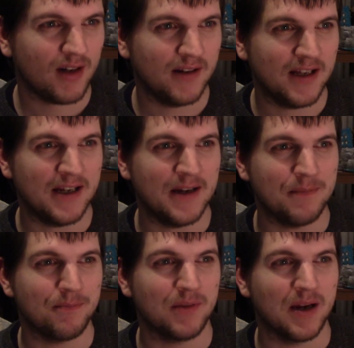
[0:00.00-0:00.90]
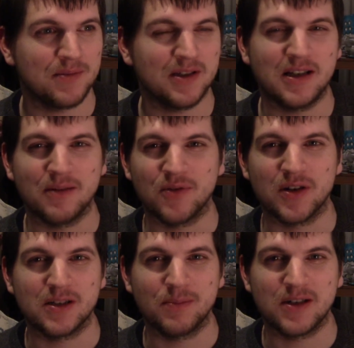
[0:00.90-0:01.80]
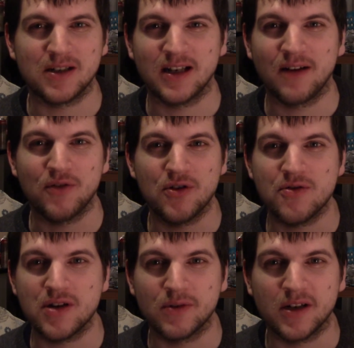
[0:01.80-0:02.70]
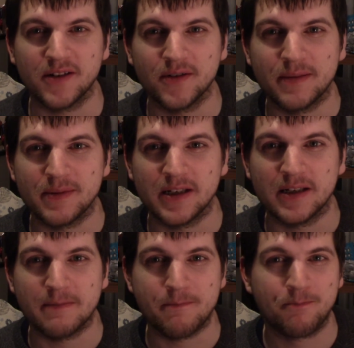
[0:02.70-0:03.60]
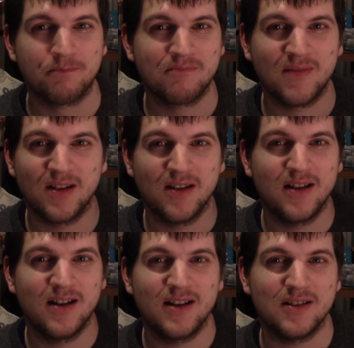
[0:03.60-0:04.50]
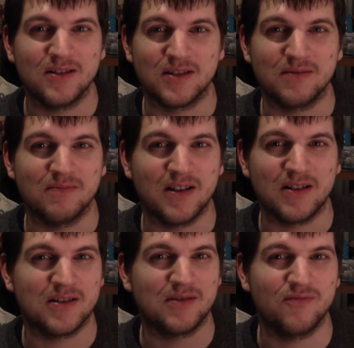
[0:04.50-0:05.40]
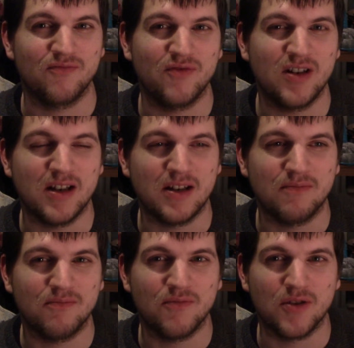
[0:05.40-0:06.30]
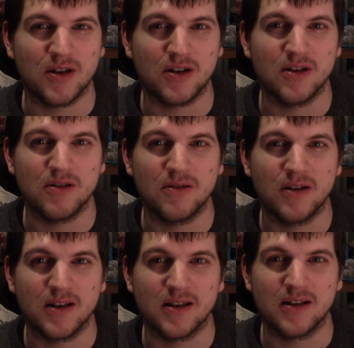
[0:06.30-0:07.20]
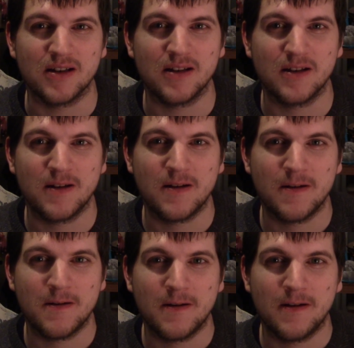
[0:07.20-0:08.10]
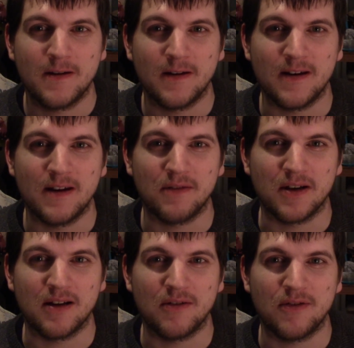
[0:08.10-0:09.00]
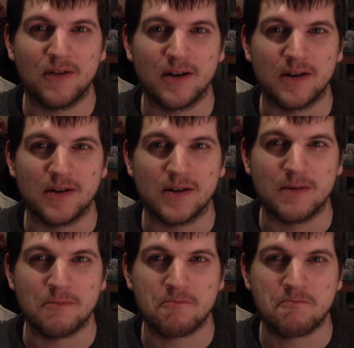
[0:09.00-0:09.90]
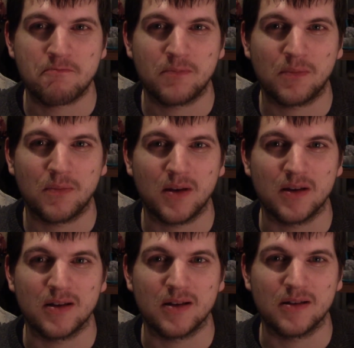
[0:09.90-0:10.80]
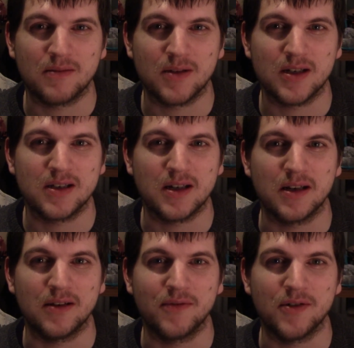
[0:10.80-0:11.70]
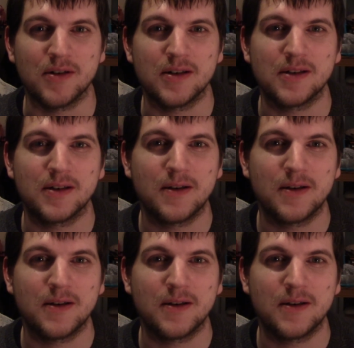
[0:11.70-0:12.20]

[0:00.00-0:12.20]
The Amsterdam one especially. I've always wanted to go to Amsterdam. I just really want to go, and never have. And yeah, I'm excited for it.